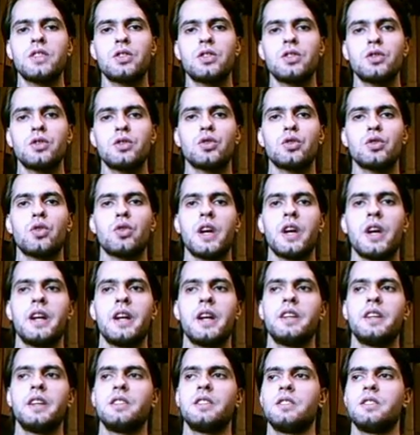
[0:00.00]
Western
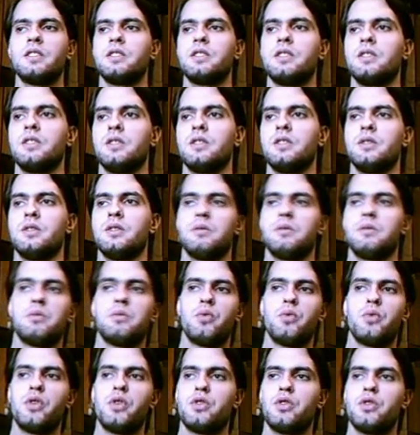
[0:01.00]
Ukraine,
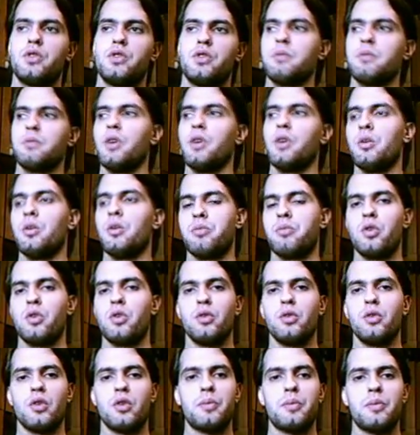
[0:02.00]
which is more
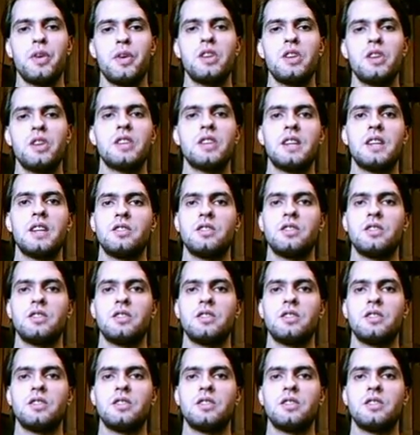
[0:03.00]
pro-European,